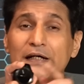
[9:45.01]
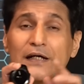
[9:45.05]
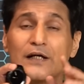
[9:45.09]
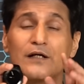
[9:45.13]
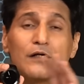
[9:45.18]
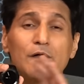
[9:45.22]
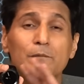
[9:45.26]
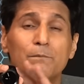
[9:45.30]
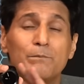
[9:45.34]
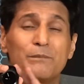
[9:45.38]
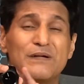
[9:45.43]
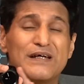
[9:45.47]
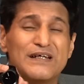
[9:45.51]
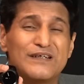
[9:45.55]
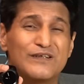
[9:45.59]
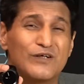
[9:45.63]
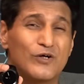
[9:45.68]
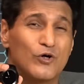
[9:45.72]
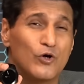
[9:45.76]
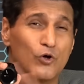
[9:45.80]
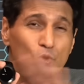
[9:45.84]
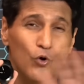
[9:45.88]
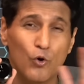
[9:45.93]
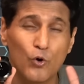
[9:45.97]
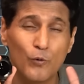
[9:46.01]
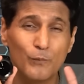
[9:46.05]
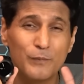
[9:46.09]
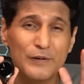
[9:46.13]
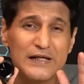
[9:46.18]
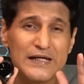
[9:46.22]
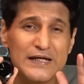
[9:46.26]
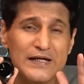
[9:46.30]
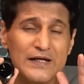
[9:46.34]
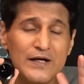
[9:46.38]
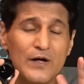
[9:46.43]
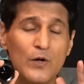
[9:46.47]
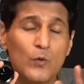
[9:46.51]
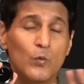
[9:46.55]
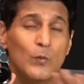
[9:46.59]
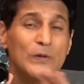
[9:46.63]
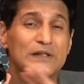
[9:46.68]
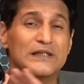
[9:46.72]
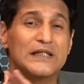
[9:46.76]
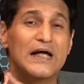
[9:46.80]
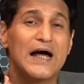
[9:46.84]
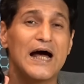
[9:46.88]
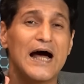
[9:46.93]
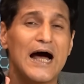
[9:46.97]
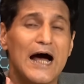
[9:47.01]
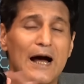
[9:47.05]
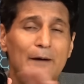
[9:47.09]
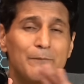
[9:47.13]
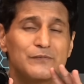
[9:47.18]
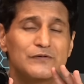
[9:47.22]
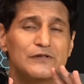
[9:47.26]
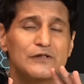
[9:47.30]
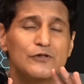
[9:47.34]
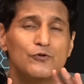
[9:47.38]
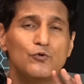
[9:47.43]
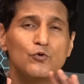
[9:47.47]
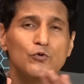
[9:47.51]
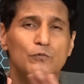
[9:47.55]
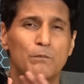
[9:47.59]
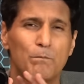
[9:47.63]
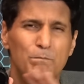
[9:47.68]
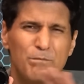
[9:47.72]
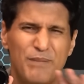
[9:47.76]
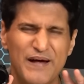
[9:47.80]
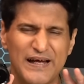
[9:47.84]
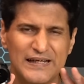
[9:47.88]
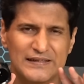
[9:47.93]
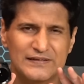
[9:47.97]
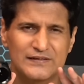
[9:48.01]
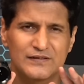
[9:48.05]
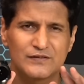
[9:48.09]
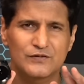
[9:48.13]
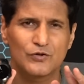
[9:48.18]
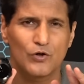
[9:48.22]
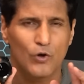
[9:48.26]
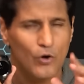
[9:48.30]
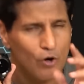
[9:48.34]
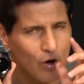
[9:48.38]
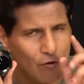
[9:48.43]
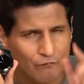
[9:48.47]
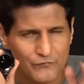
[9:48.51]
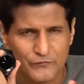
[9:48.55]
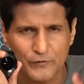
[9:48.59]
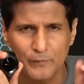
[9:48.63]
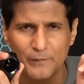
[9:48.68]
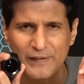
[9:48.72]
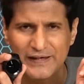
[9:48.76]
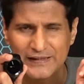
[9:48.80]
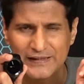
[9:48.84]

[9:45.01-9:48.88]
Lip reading: can compete globally with the absolute best of the